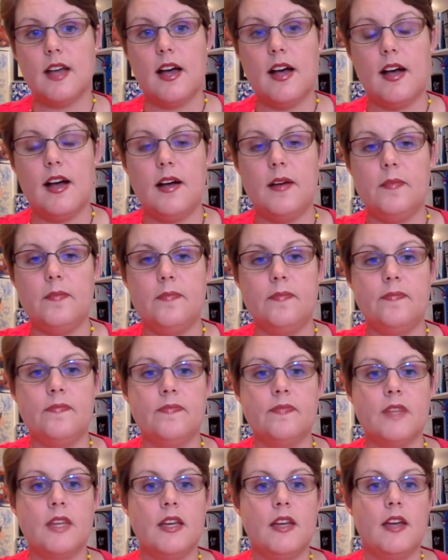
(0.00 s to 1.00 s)
And
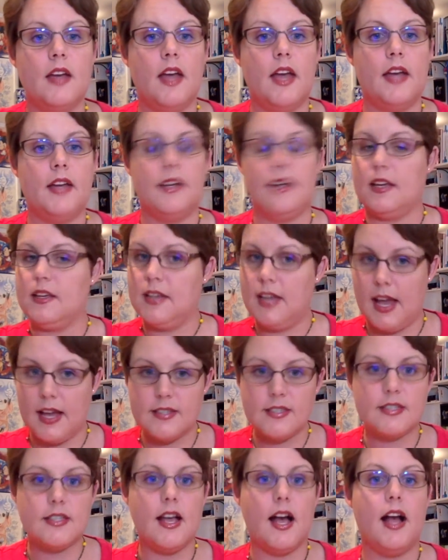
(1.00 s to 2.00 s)

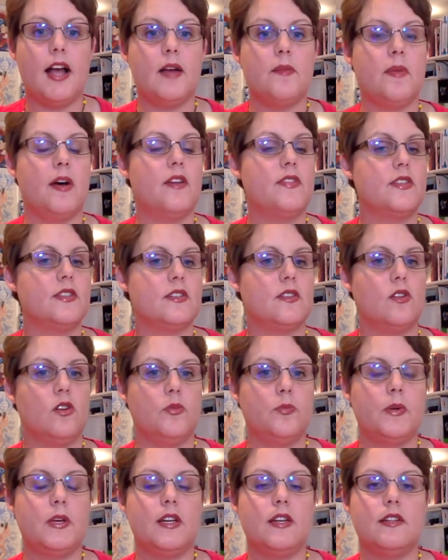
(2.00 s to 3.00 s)
yes, I am on the
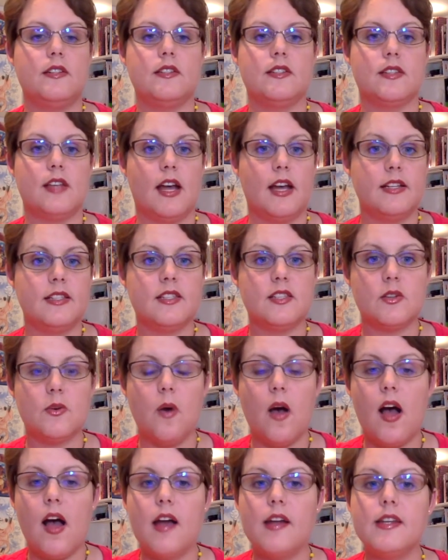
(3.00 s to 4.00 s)
Sculpey design
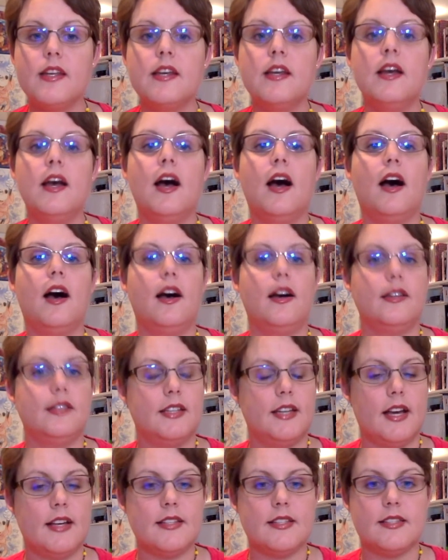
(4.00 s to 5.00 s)
squad.
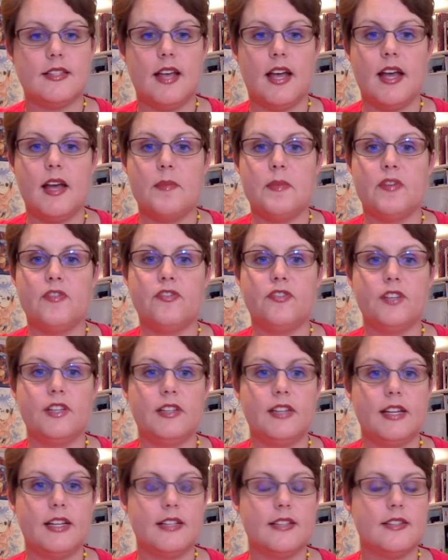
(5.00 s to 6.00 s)
Yes, I am a
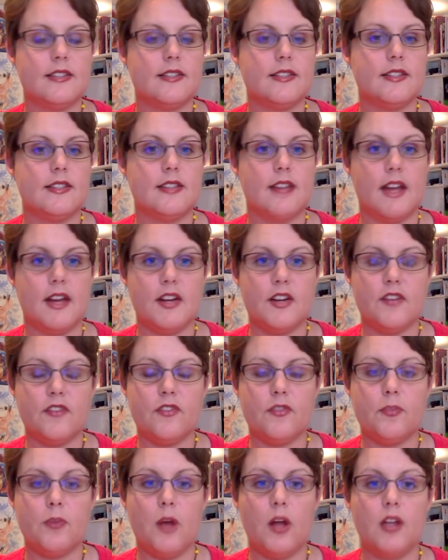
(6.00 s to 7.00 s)
freelance designer
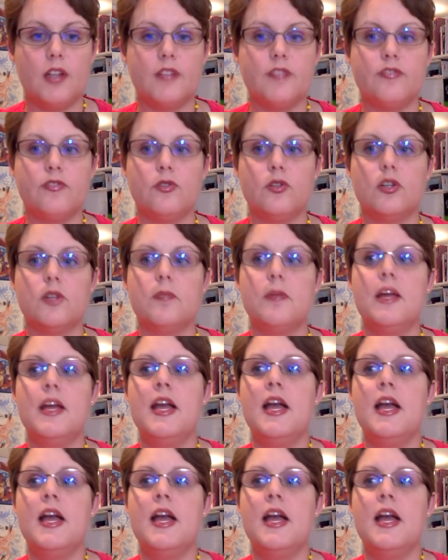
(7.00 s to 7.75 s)
for Polyform.